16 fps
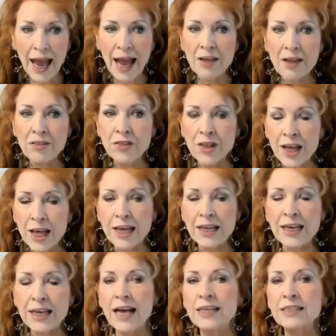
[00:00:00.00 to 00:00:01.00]
And
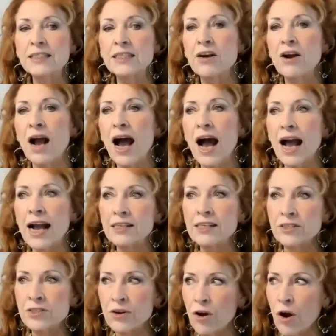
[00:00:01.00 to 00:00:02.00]
then, as their
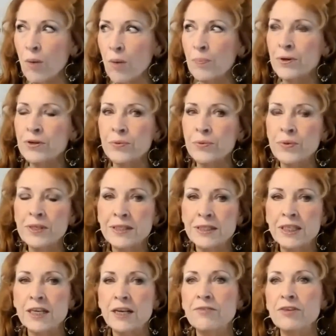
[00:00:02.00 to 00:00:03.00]
eyes are open to
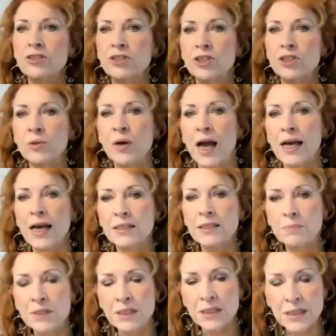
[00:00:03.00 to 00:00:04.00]
receive Yeshua
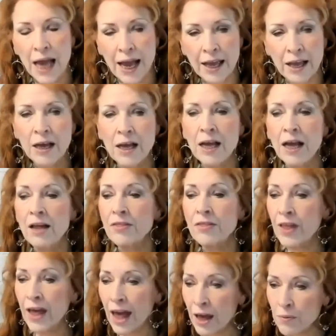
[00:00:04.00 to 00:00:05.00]
as Messiah,
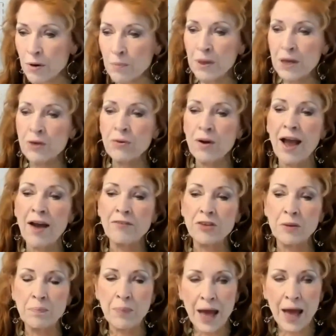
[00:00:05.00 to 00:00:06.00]
they will be
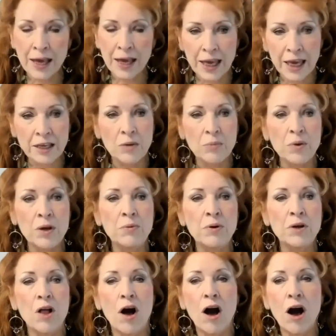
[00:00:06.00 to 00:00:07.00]
grafted back in and we
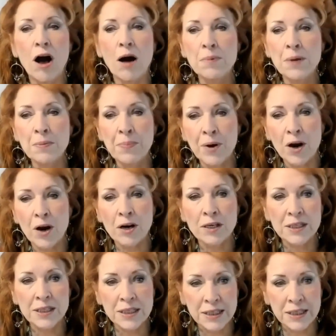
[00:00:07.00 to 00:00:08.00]
will all be
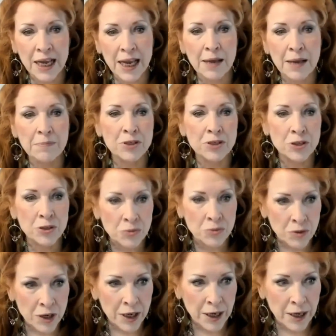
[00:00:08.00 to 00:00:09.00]
part of the same
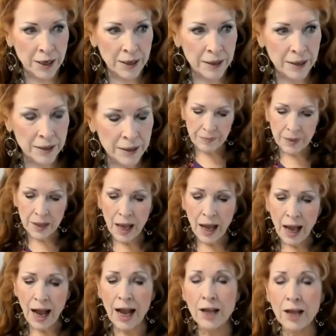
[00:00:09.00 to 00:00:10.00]
tree.
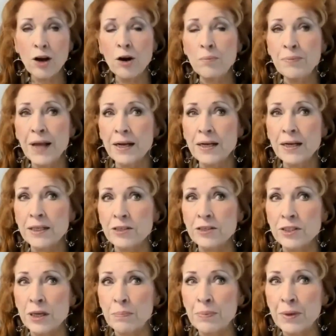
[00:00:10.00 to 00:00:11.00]
I hope that
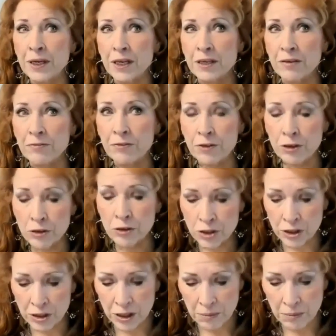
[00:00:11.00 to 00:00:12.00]
clears up any
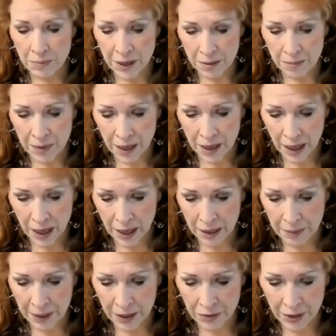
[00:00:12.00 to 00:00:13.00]
confusion anybody might have
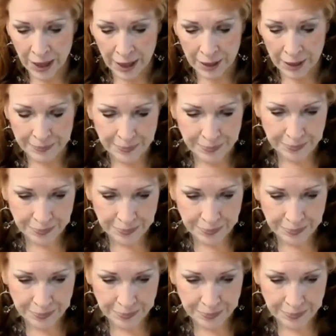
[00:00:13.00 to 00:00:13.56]
had about that.